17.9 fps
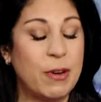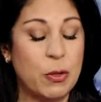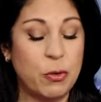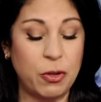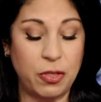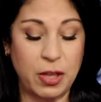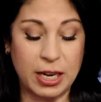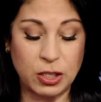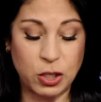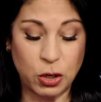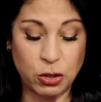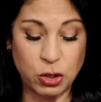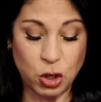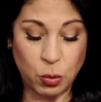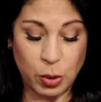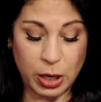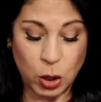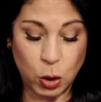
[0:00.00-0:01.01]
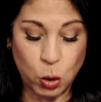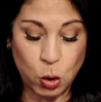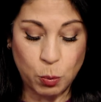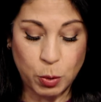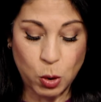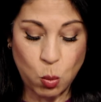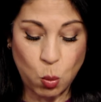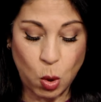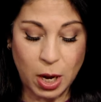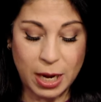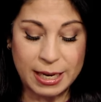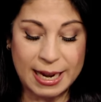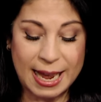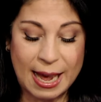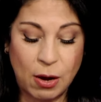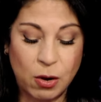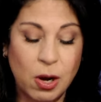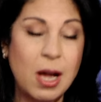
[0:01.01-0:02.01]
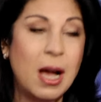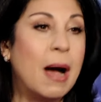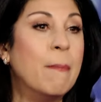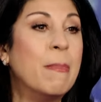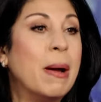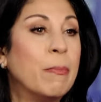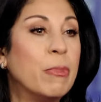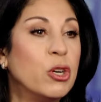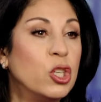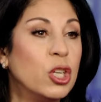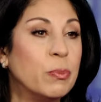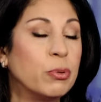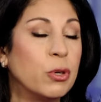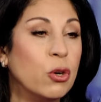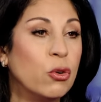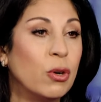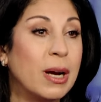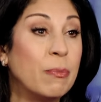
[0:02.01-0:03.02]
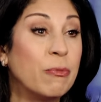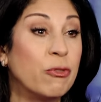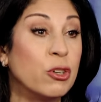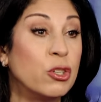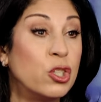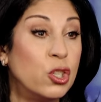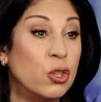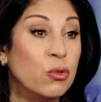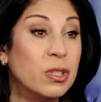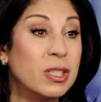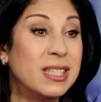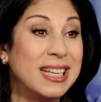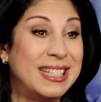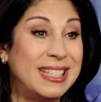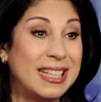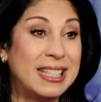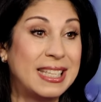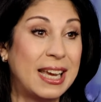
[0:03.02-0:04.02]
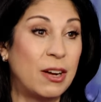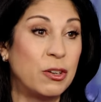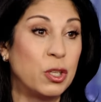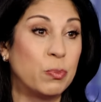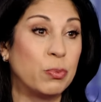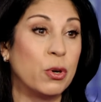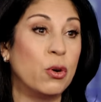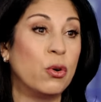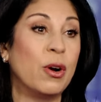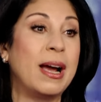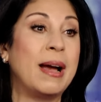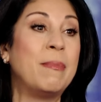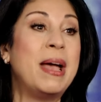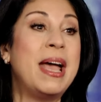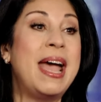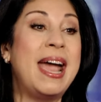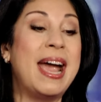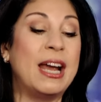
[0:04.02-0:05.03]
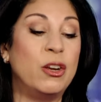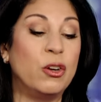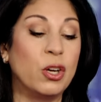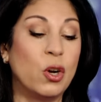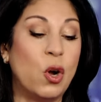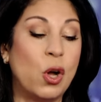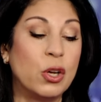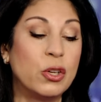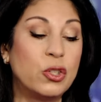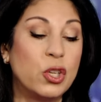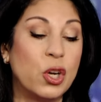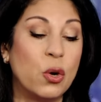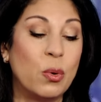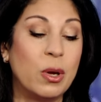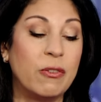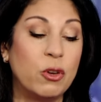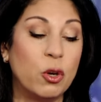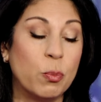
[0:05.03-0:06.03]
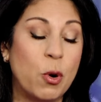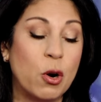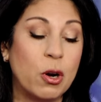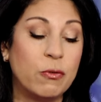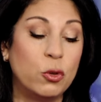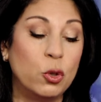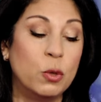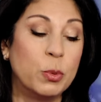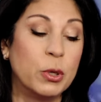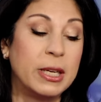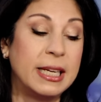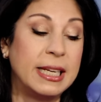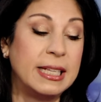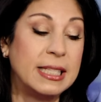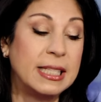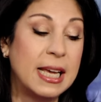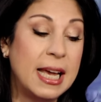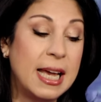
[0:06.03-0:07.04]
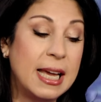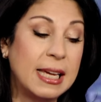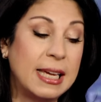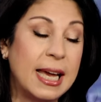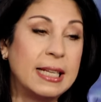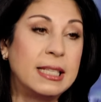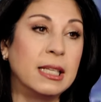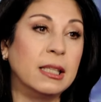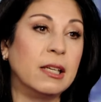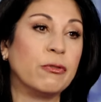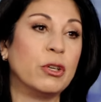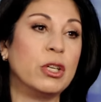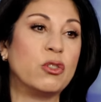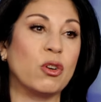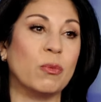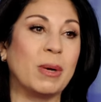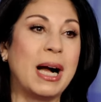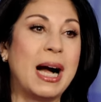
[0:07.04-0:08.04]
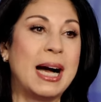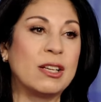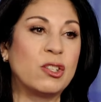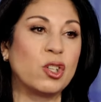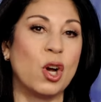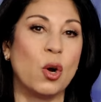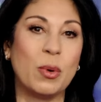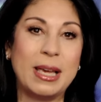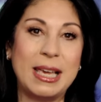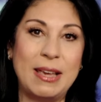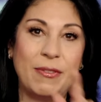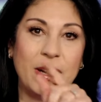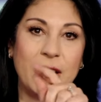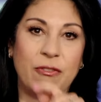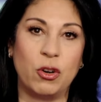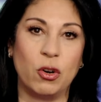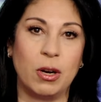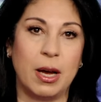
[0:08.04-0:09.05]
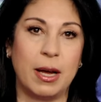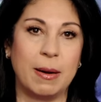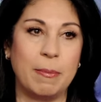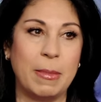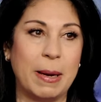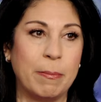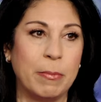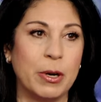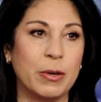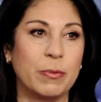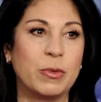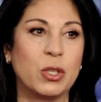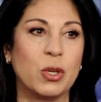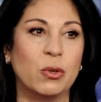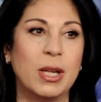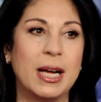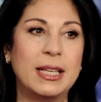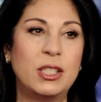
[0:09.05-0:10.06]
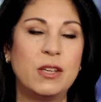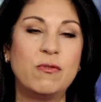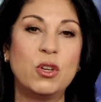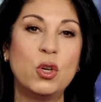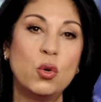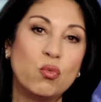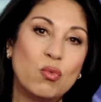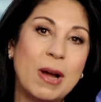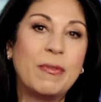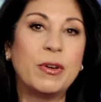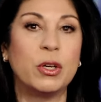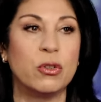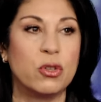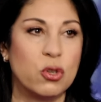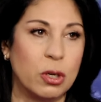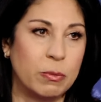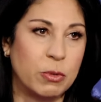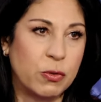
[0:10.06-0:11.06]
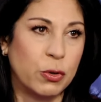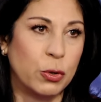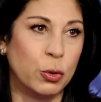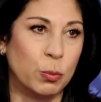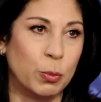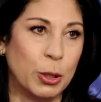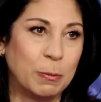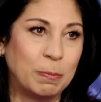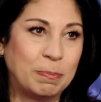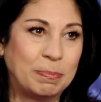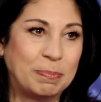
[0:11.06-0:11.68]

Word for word: of other things they're doing? Uber One now a membership program for students, a discounted program, and you can also, if you're part of Uber Eats, get deliveries from Costco even if you're not a member. So oh. lots of new revenue streams for Uber.